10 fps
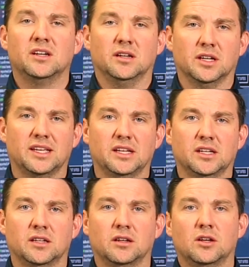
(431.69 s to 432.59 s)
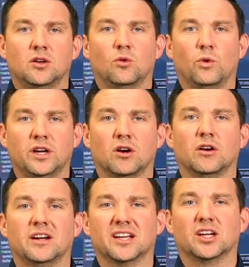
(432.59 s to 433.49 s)
Again, we
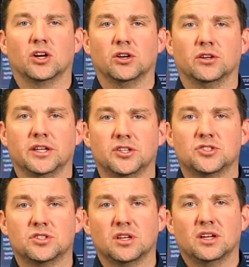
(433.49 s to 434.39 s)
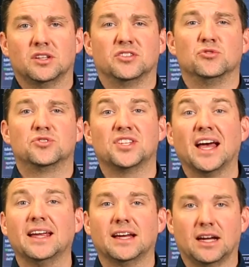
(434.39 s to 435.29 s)
are encouraged to
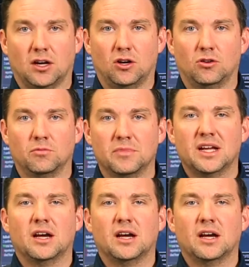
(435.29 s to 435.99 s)
stay at home,